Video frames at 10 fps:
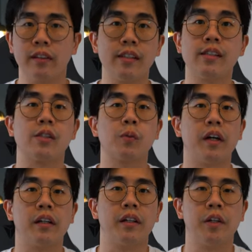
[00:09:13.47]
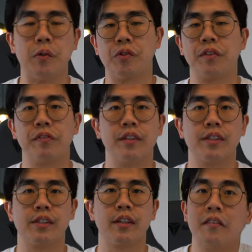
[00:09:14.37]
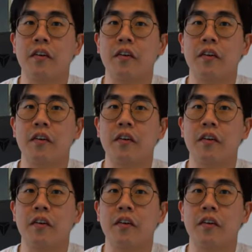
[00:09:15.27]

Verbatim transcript: this is quite a huge difference.